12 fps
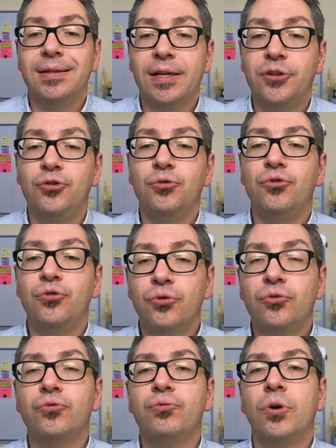that you
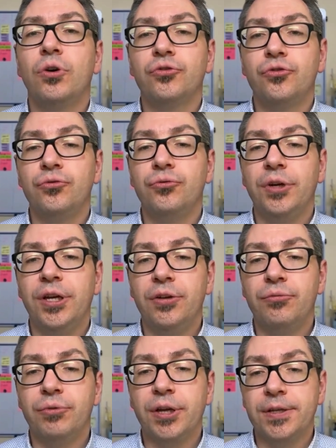don't want to
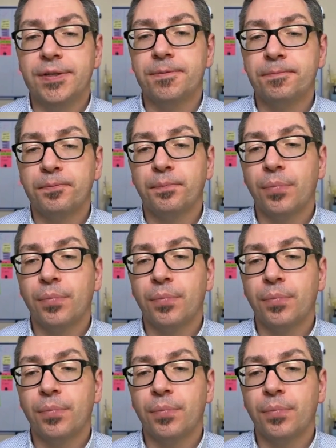erase.